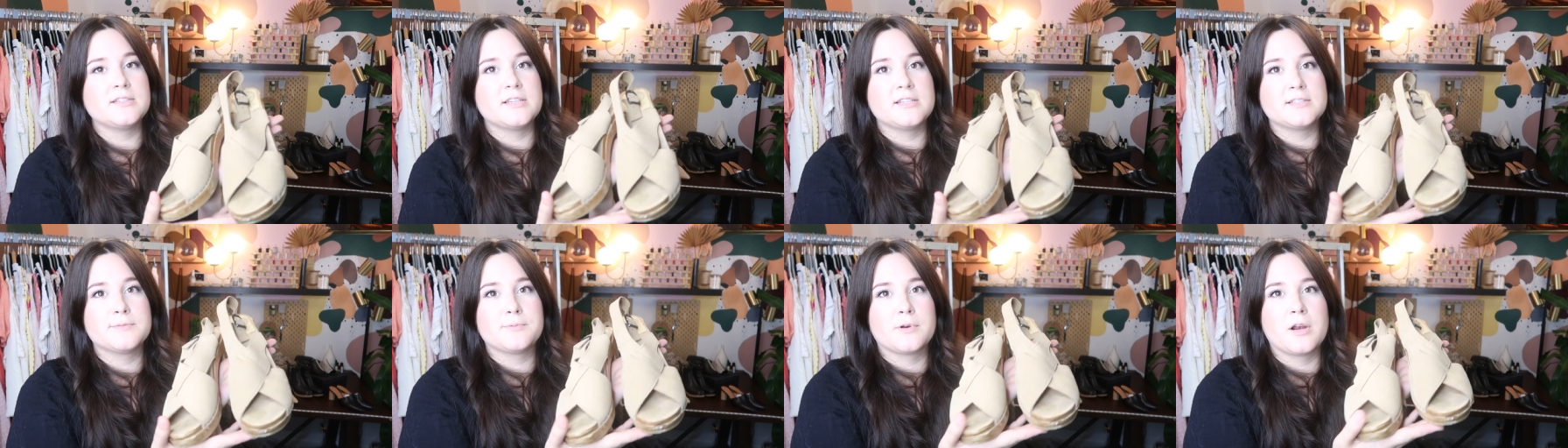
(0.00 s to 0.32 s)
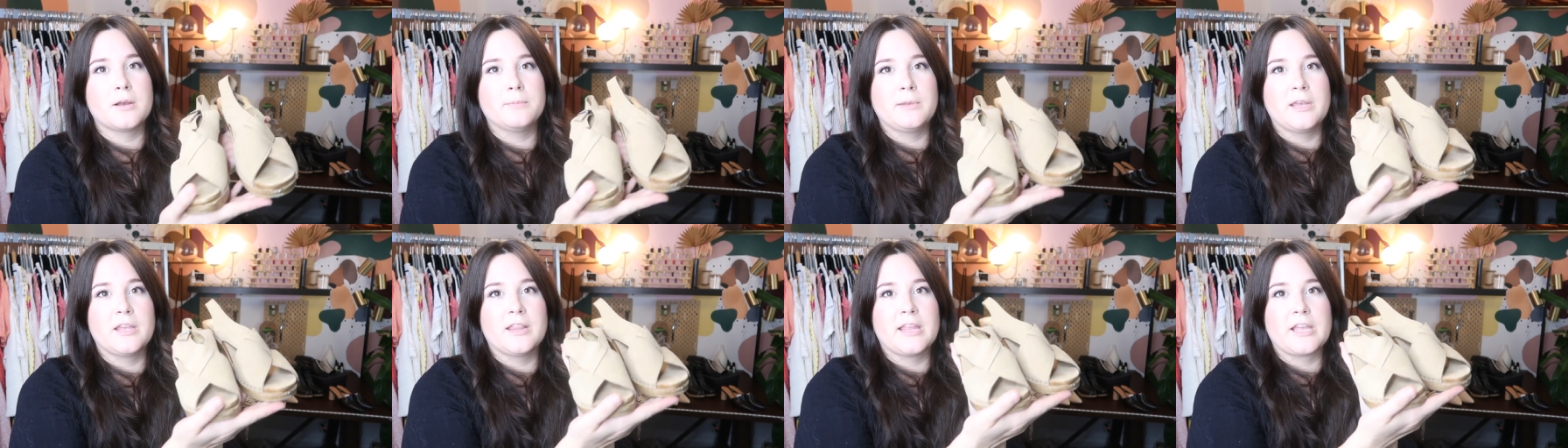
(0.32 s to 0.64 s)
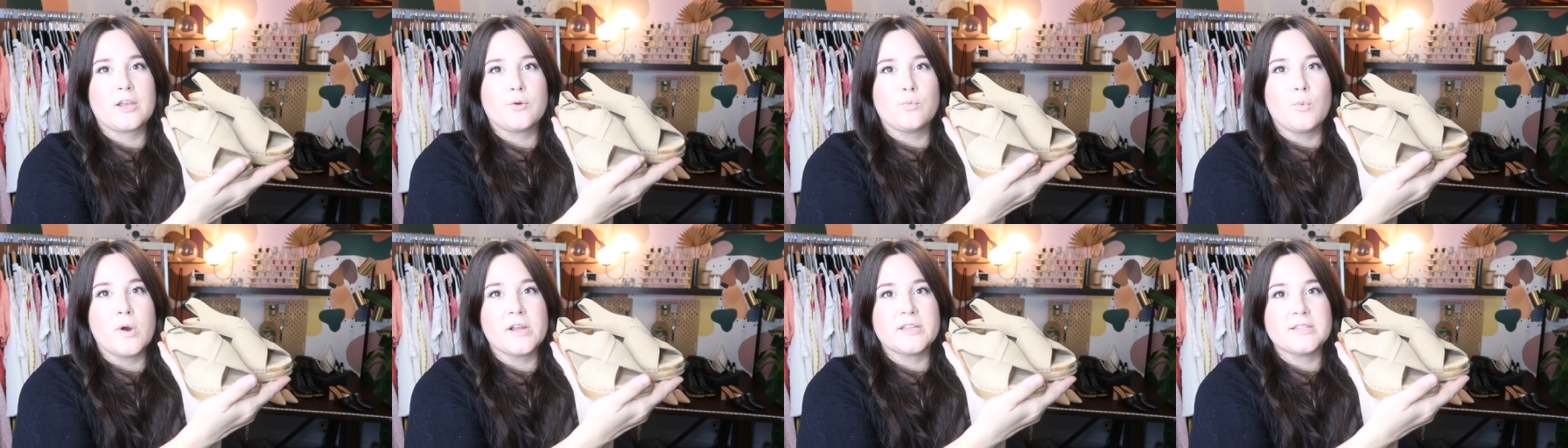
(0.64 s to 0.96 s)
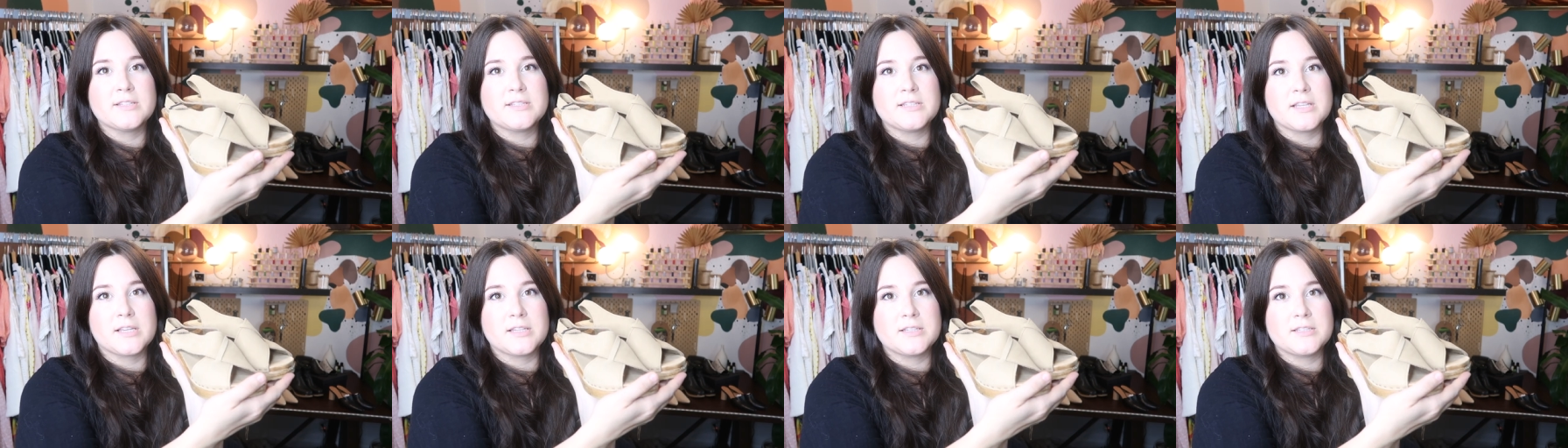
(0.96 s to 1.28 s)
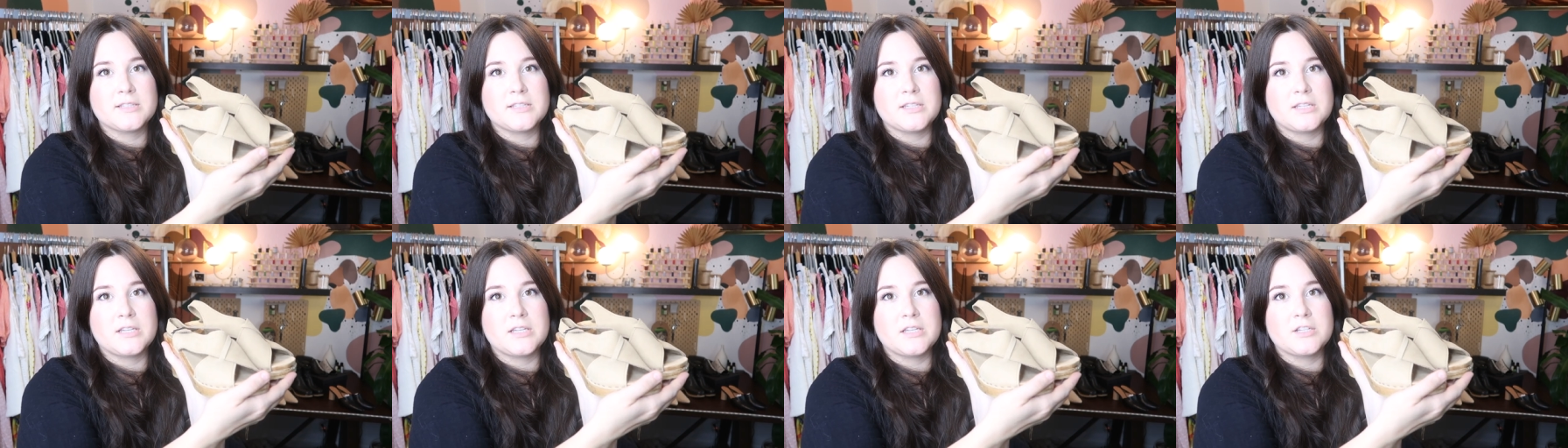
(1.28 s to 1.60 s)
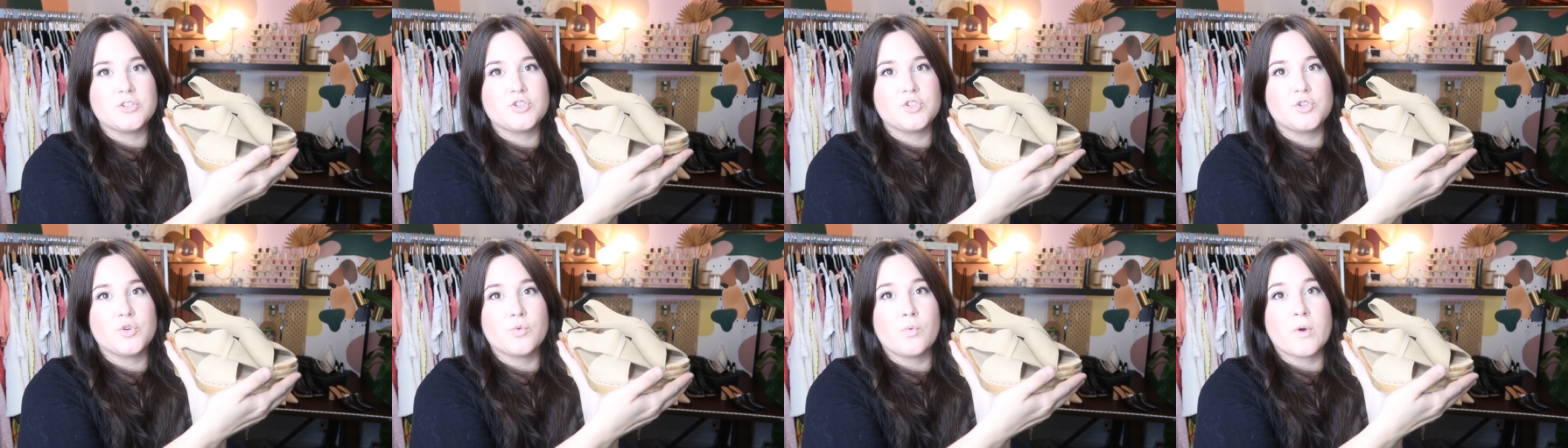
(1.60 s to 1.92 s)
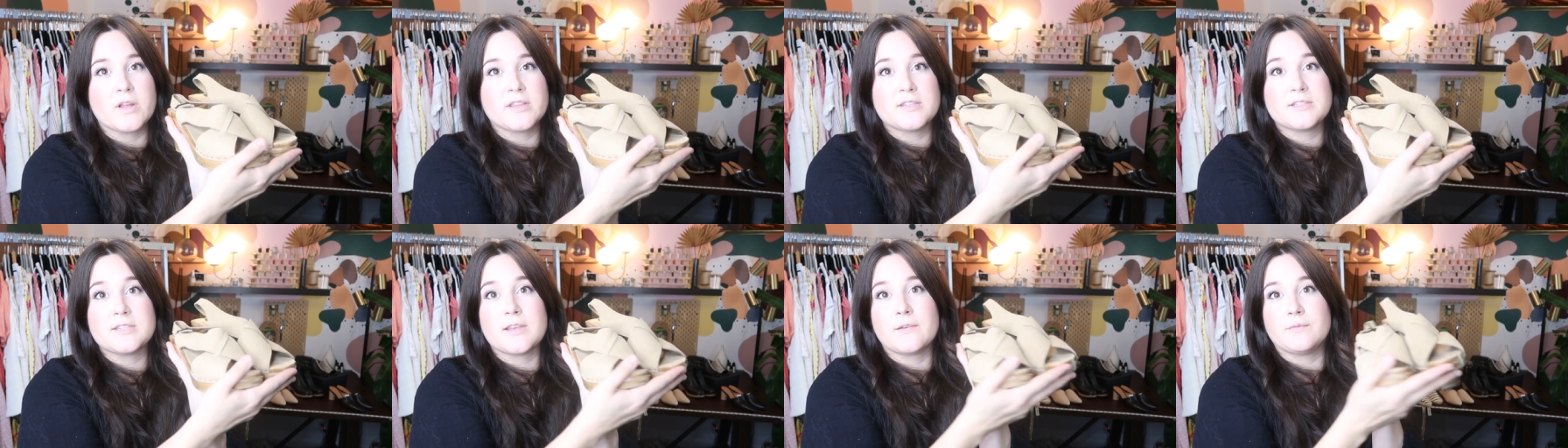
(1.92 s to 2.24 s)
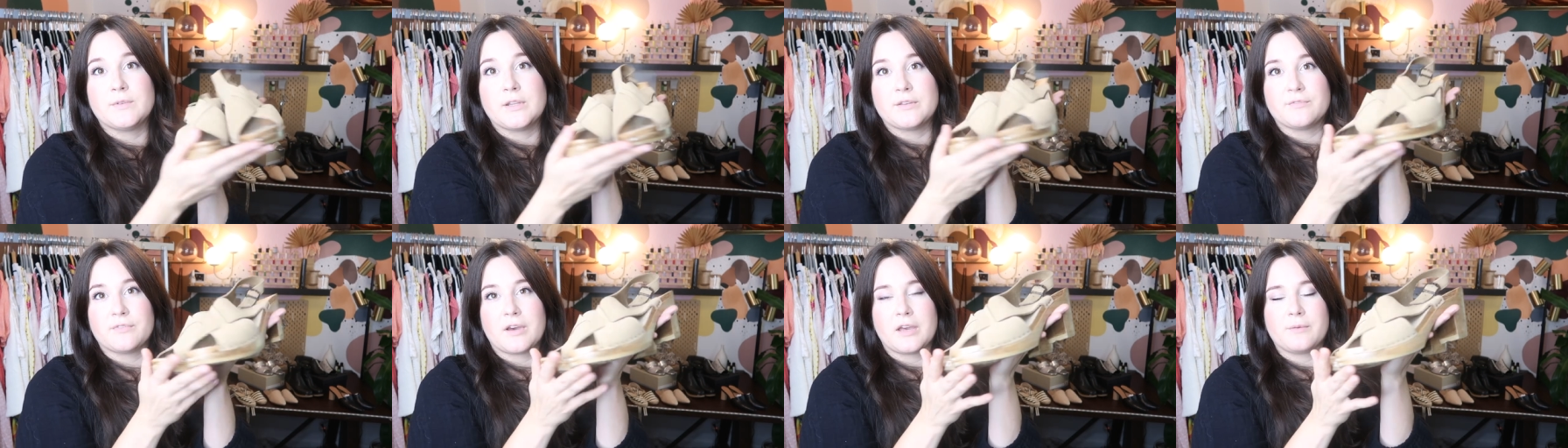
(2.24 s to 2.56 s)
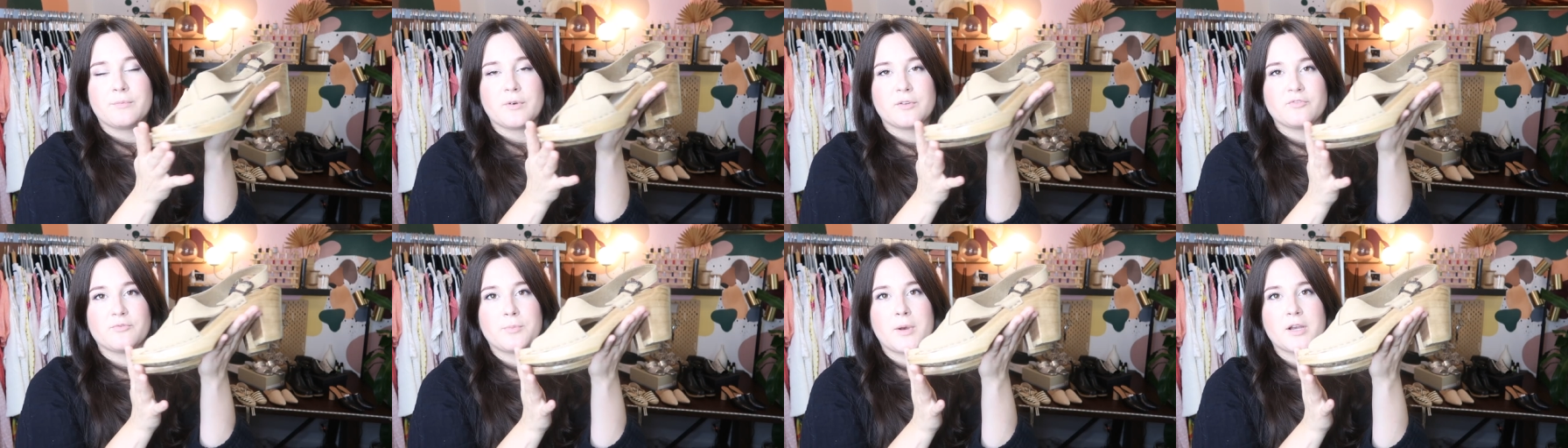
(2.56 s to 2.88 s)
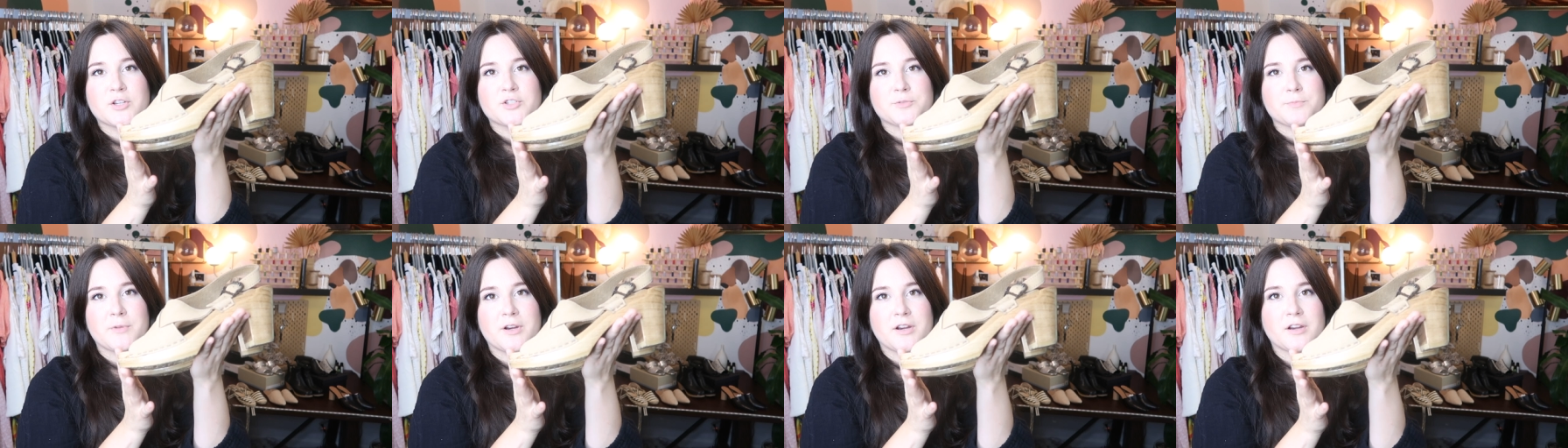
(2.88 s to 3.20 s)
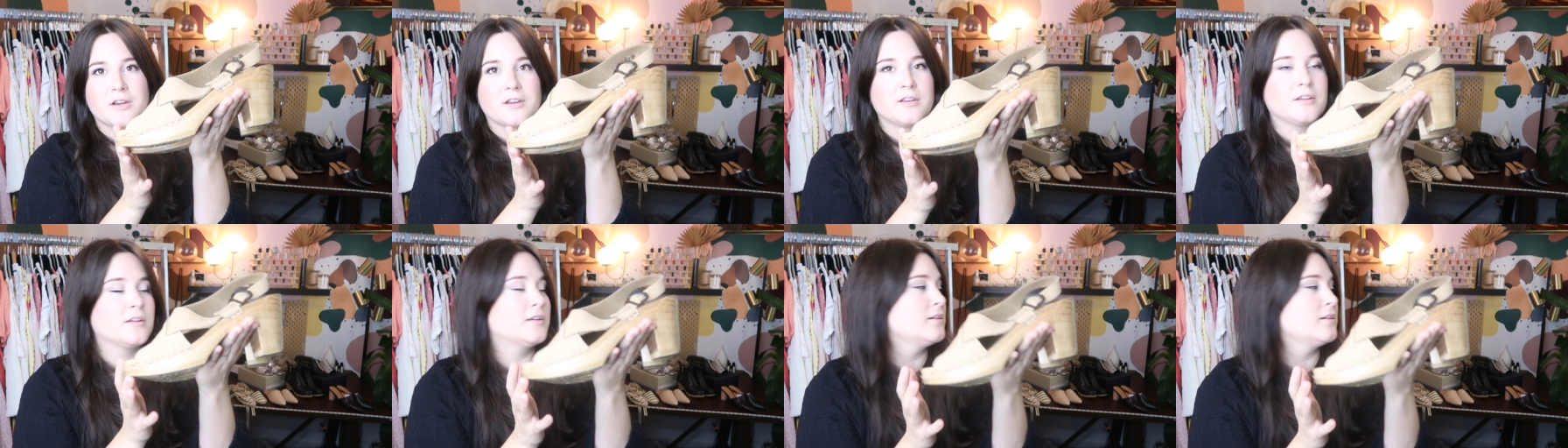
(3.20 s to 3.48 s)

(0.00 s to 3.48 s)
these probably at like 160 to 175 on Poshmark.